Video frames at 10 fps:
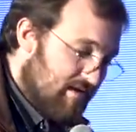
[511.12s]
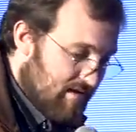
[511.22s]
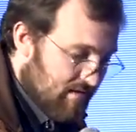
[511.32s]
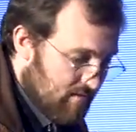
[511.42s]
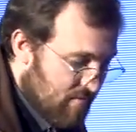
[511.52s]

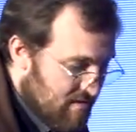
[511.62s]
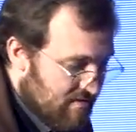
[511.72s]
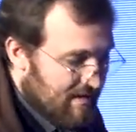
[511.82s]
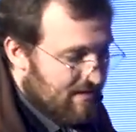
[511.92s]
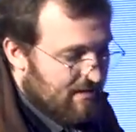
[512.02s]
there. We
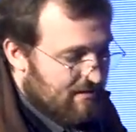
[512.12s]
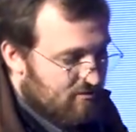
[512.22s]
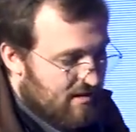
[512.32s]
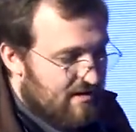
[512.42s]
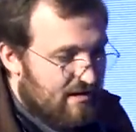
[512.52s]
just got done
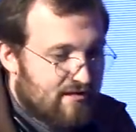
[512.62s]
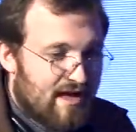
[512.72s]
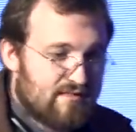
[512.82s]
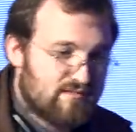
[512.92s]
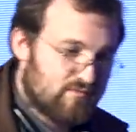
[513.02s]
training a
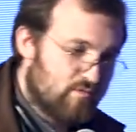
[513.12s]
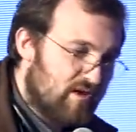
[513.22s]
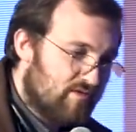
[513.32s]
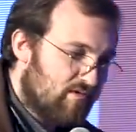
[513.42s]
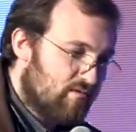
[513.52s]
class of
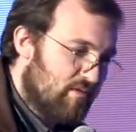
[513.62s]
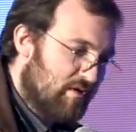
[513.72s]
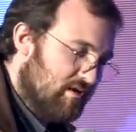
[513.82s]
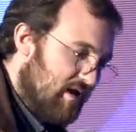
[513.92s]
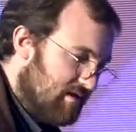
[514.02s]
23
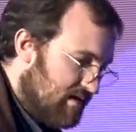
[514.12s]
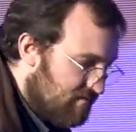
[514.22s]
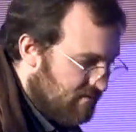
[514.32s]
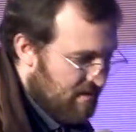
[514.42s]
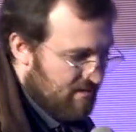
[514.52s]
women
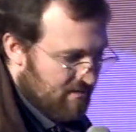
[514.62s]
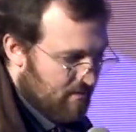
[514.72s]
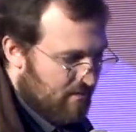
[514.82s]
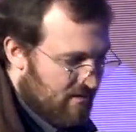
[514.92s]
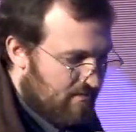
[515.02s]
19 from
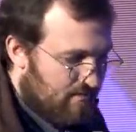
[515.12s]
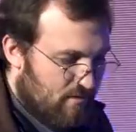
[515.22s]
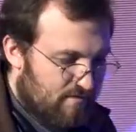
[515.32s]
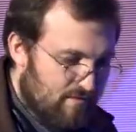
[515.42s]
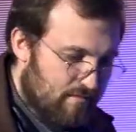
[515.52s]
Ethiopia,
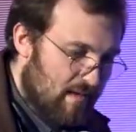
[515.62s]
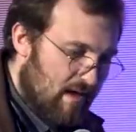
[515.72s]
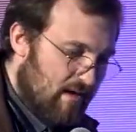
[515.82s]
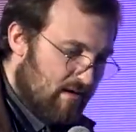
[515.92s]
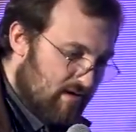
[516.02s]
4 from
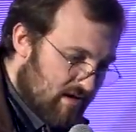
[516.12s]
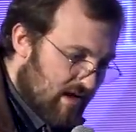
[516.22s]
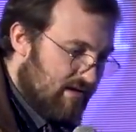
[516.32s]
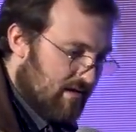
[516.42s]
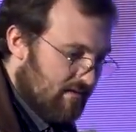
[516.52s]

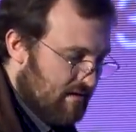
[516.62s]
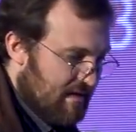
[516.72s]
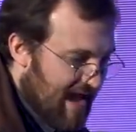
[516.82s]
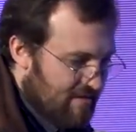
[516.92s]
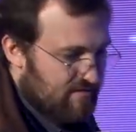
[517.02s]
Uganda,
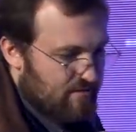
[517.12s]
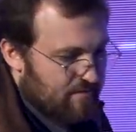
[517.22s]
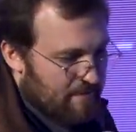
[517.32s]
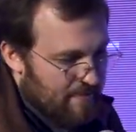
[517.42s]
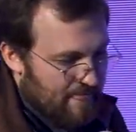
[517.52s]
in
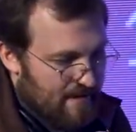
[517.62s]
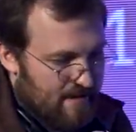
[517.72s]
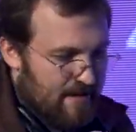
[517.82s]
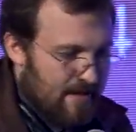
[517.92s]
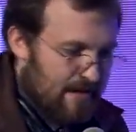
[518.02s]
Haskell.
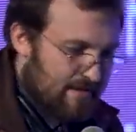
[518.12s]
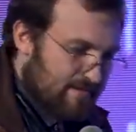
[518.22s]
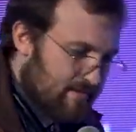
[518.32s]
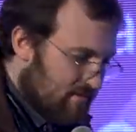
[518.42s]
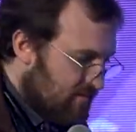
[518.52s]

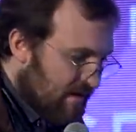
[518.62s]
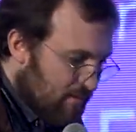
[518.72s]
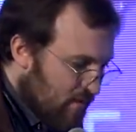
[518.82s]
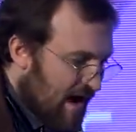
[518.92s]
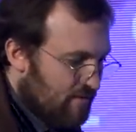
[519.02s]
And it's very
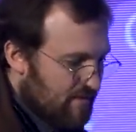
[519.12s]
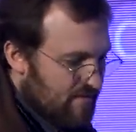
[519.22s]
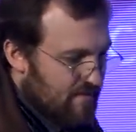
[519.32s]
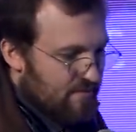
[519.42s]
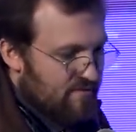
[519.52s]
proud to
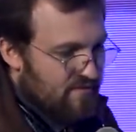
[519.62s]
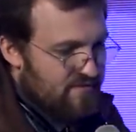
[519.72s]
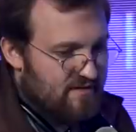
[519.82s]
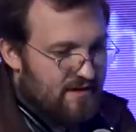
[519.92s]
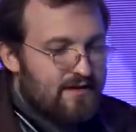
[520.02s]
see them
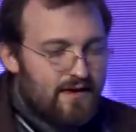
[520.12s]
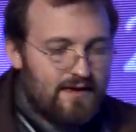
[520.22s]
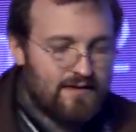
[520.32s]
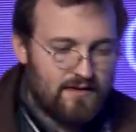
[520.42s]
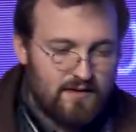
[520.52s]
succeed.
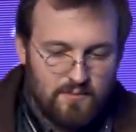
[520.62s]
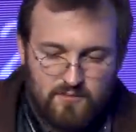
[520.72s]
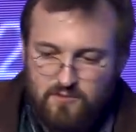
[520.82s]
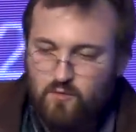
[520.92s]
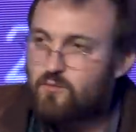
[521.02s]

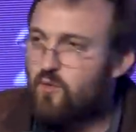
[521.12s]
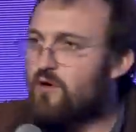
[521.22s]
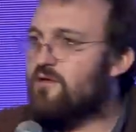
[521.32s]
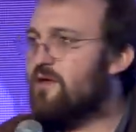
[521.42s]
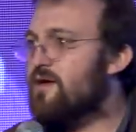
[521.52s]
But more
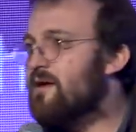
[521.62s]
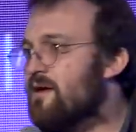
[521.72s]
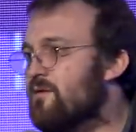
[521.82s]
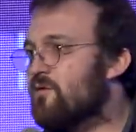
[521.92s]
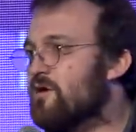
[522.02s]
importantly,
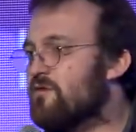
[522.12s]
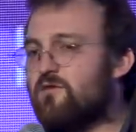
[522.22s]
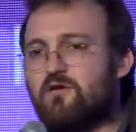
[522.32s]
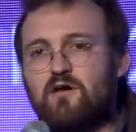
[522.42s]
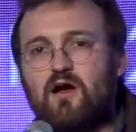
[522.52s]
we're going to
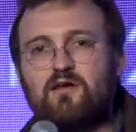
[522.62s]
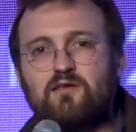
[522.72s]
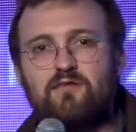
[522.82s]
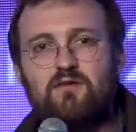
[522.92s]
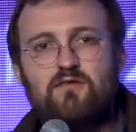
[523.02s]
start
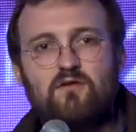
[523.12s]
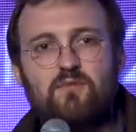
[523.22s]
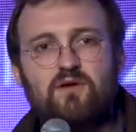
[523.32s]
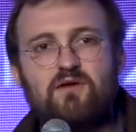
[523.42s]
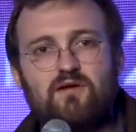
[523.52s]
talking to the
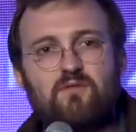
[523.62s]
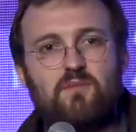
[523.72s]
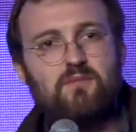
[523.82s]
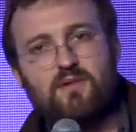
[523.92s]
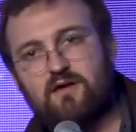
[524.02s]
Ethiopian
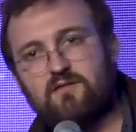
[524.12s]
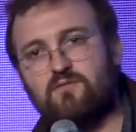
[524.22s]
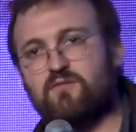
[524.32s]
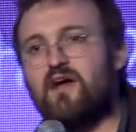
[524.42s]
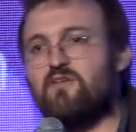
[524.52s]
government about a
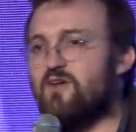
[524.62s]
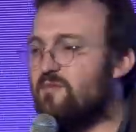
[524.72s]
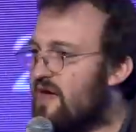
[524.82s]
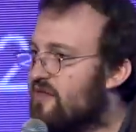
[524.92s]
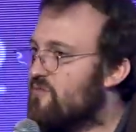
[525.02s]
supply
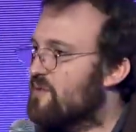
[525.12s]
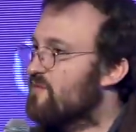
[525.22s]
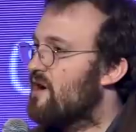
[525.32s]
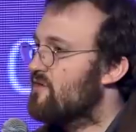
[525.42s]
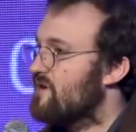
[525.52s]
chain
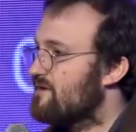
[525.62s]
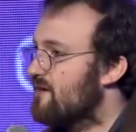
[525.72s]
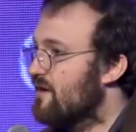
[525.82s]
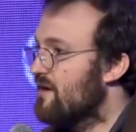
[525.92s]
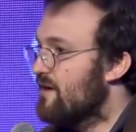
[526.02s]
management project
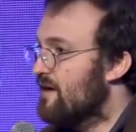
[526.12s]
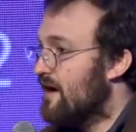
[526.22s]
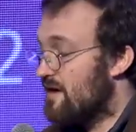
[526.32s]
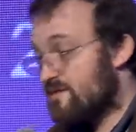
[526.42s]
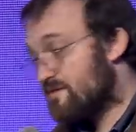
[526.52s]
at the